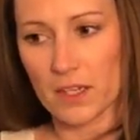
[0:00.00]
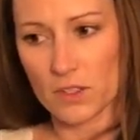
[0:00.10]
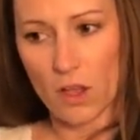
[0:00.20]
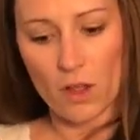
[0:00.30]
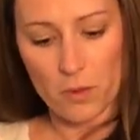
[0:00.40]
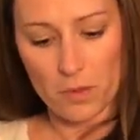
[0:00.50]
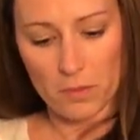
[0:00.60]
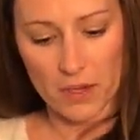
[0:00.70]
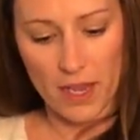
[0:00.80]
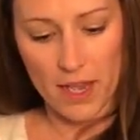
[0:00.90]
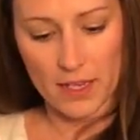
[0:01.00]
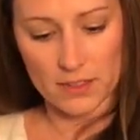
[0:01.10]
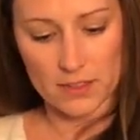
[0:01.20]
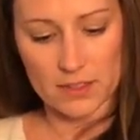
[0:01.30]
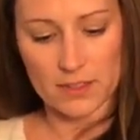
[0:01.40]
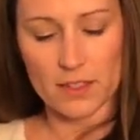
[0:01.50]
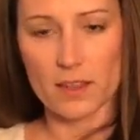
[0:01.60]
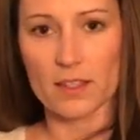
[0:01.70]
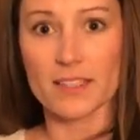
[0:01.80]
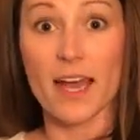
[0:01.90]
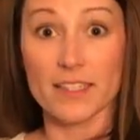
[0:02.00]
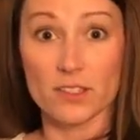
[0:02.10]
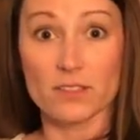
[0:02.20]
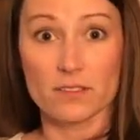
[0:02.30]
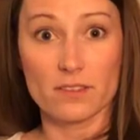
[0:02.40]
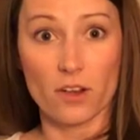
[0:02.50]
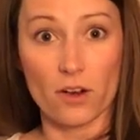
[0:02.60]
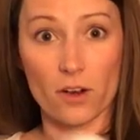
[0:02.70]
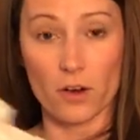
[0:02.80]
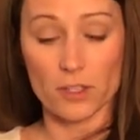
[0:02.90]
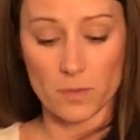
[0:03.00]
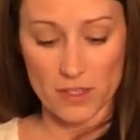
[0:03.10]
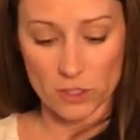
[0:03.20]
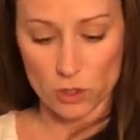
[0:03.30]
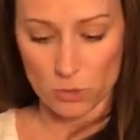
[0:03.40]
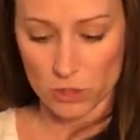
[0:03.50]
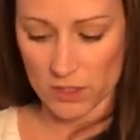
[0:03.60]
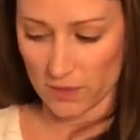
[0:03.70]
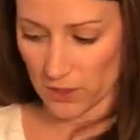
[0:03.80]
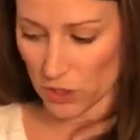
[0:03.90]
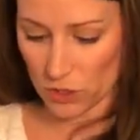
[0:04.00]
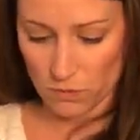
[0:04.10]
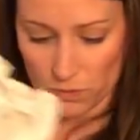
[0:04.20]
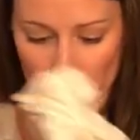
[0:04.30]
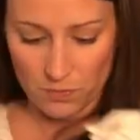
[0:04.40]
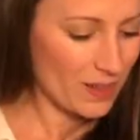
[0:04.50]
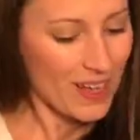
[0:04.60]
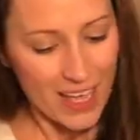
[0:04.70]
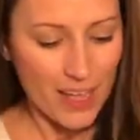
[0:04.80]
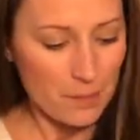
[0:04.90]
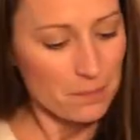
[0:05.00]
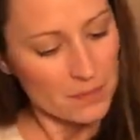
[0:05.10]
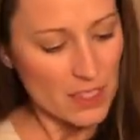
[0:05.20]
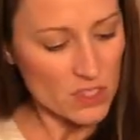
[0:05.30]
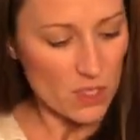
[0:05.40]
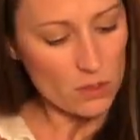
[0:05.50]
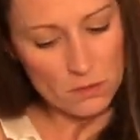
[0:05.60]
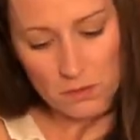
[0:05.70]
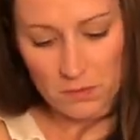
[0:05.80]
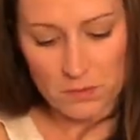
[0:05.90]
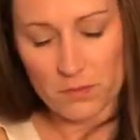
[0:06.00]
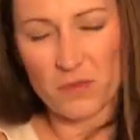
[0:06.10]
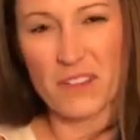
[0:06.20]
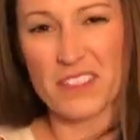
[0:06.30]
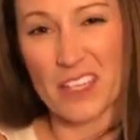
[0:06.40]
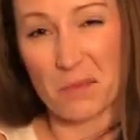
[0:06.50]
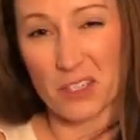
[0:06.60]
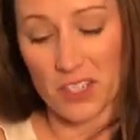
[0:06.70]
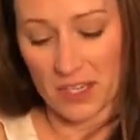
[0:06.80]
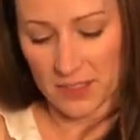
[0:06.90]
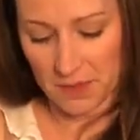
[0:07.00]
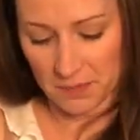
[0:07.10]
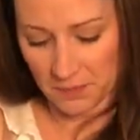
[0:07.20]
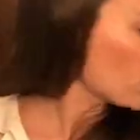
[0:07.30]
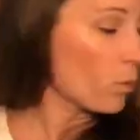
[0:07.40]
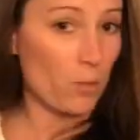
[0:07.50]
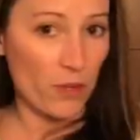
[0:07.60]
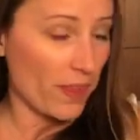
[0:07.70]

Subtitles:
is all open, but it has the sides or spaces you can put stuff into. It's cute. We'll have to see how much that is. One more